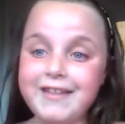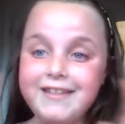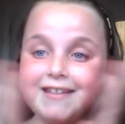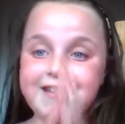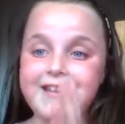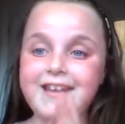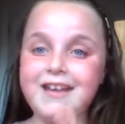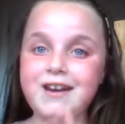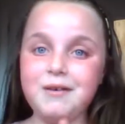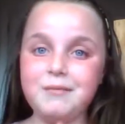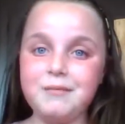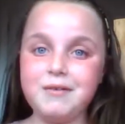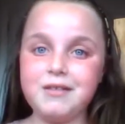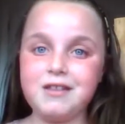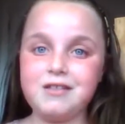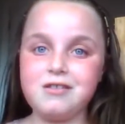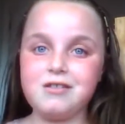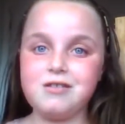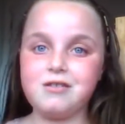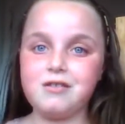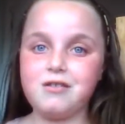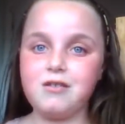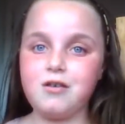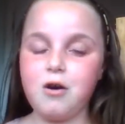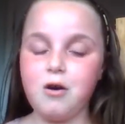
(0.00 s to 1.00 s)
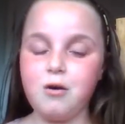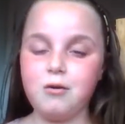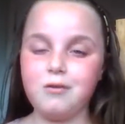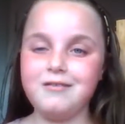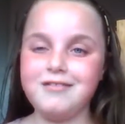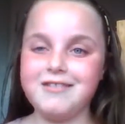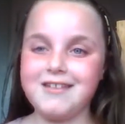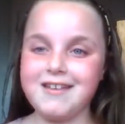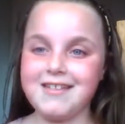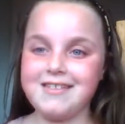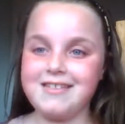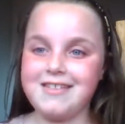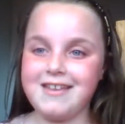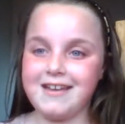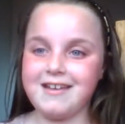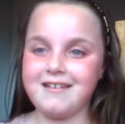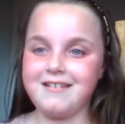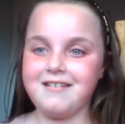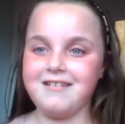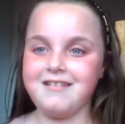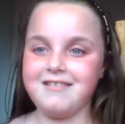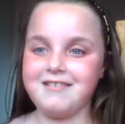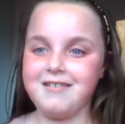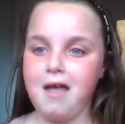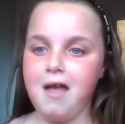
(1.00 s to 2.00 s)
let's get on with the gold
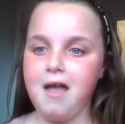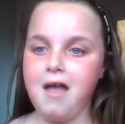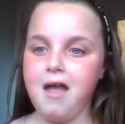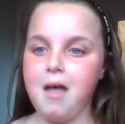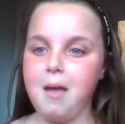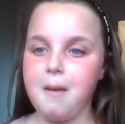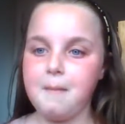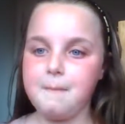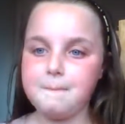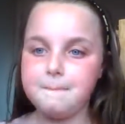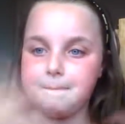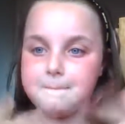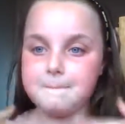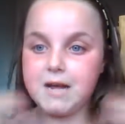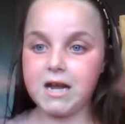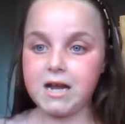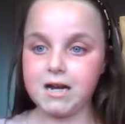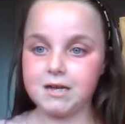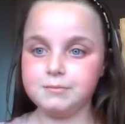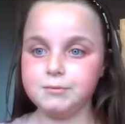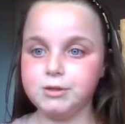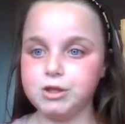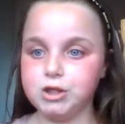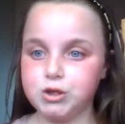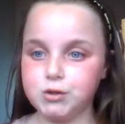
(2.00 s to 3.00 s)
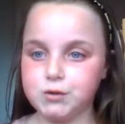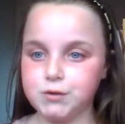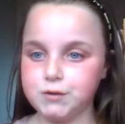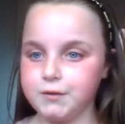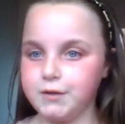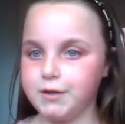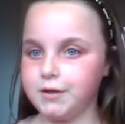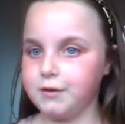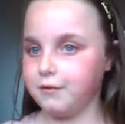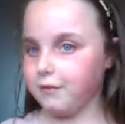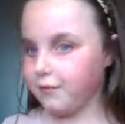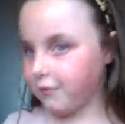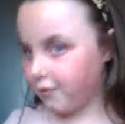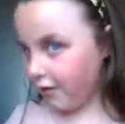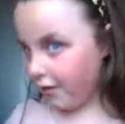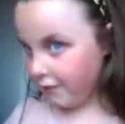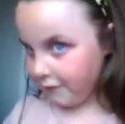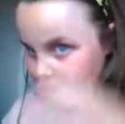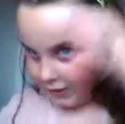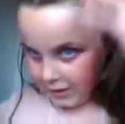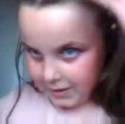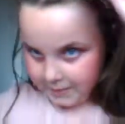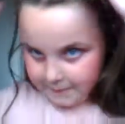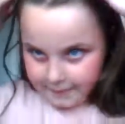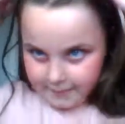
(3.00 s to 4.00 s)
diggers makeup tutorial. So
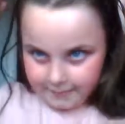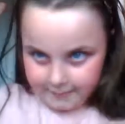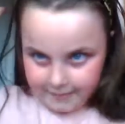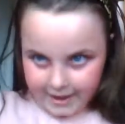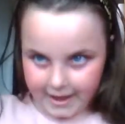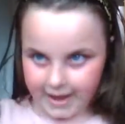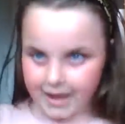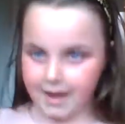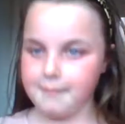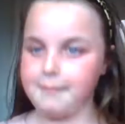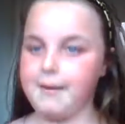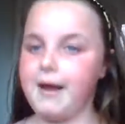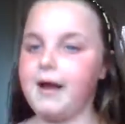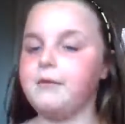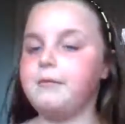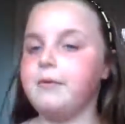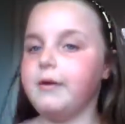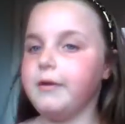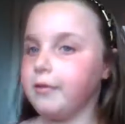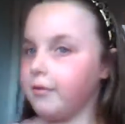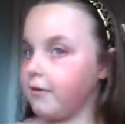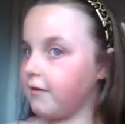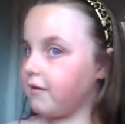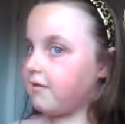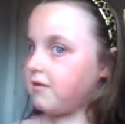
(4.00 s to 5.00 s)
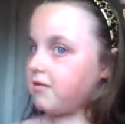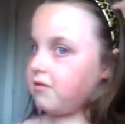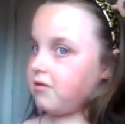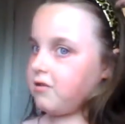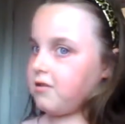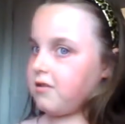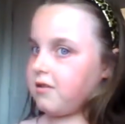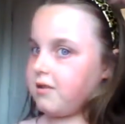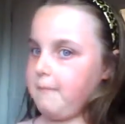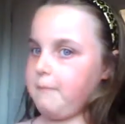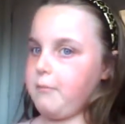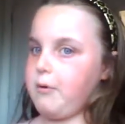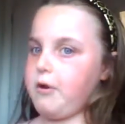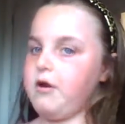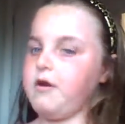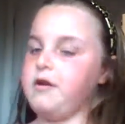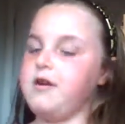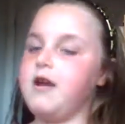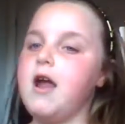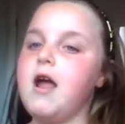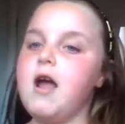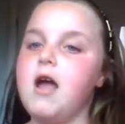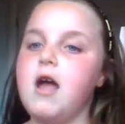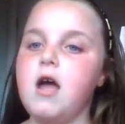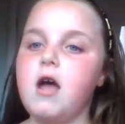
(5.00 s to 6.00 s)
I've already put my hair back with this, just
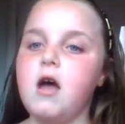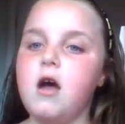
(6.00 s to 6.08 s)
leopard